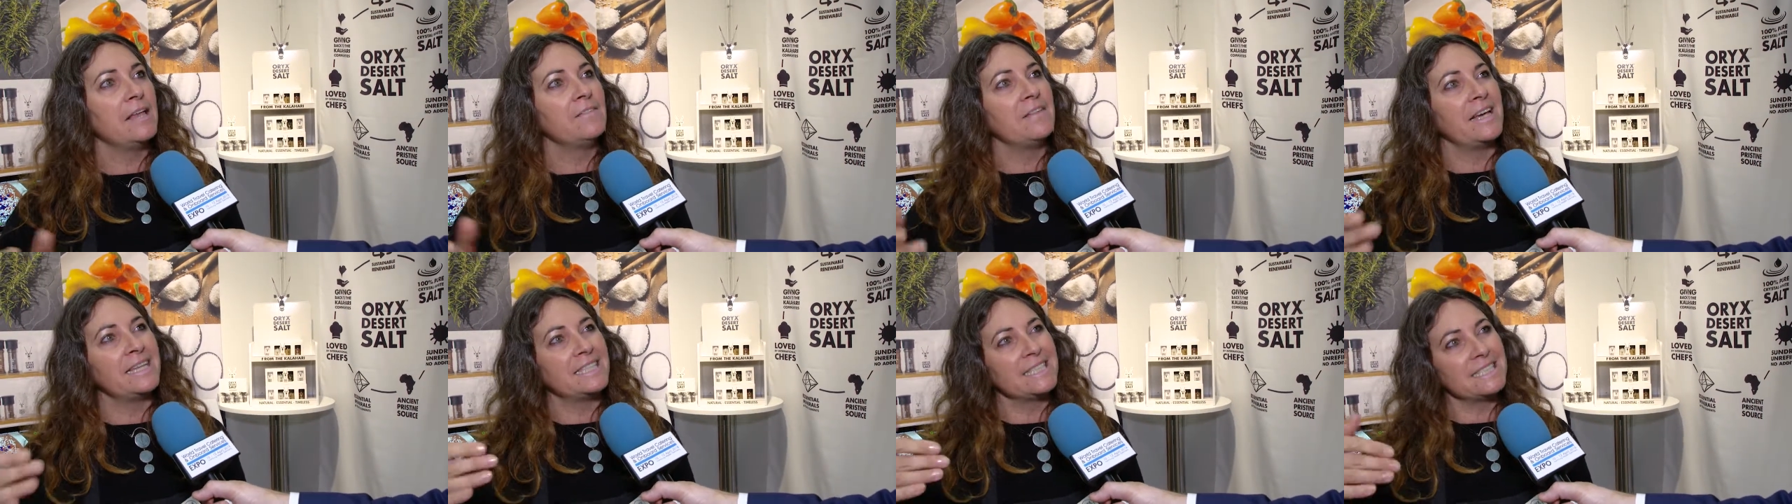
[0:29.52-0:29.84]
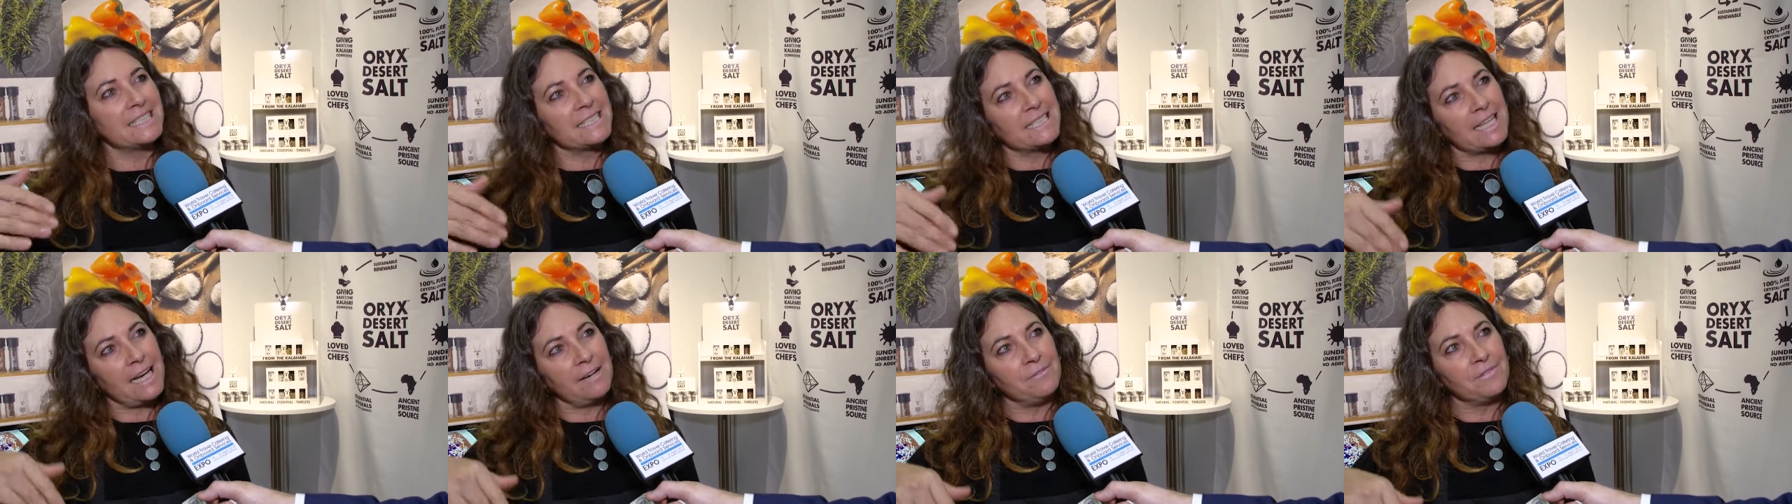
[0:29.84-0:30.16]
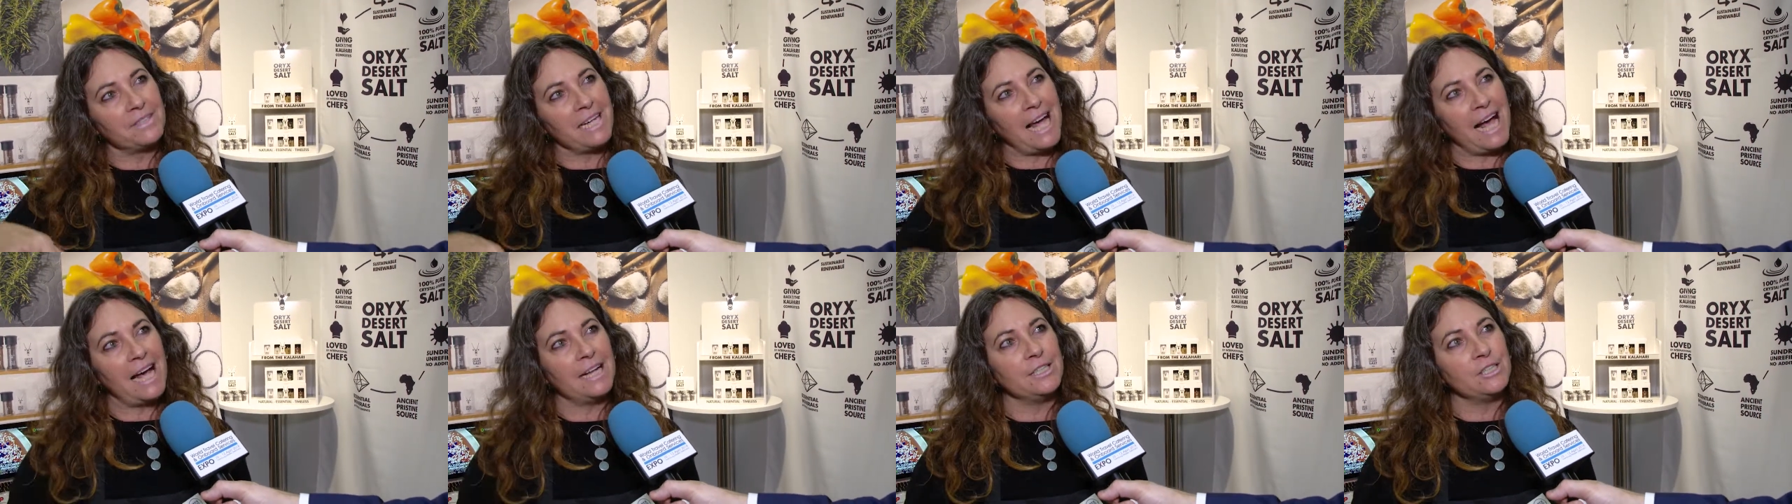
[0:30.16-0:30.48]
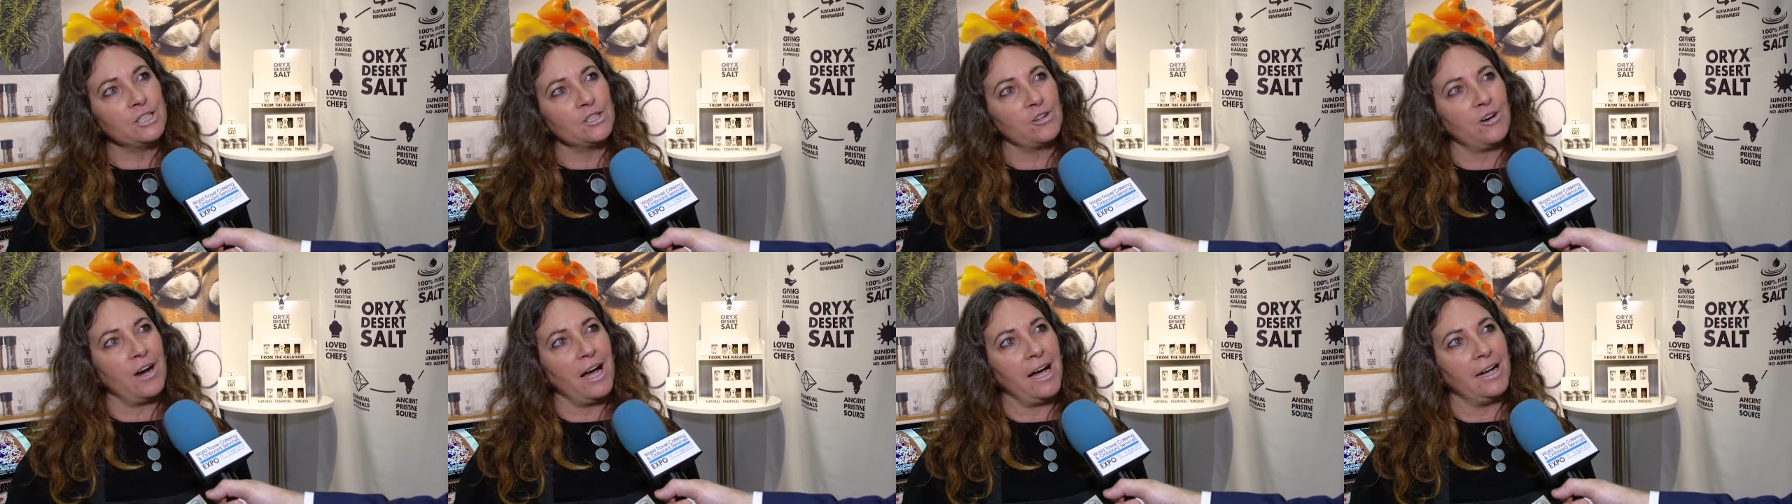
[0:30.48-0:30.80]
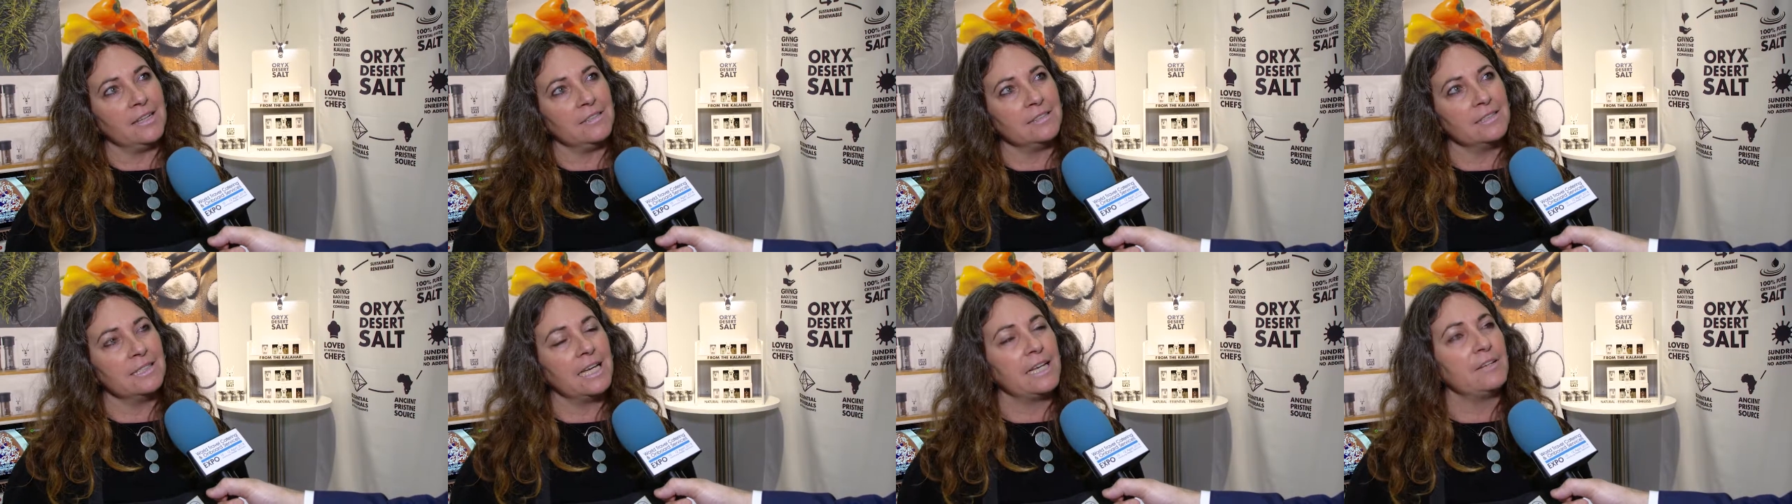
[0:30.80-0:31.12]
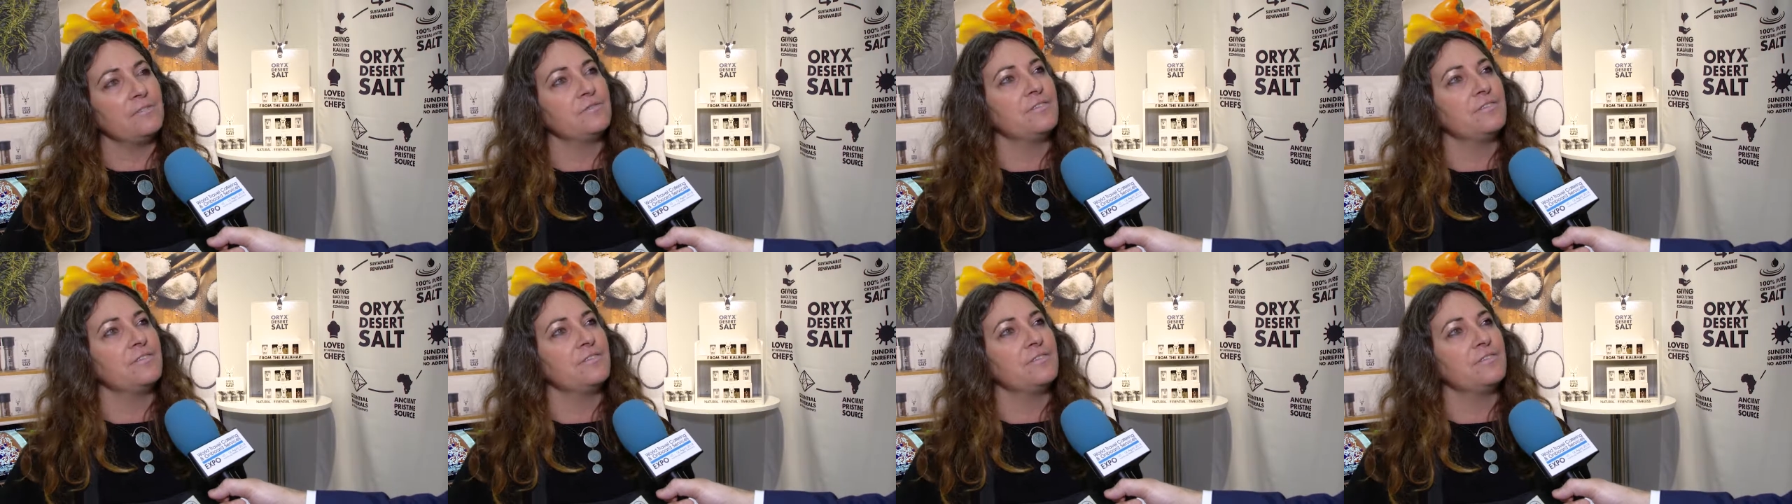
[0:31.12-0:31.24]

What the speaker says: They discovered underground a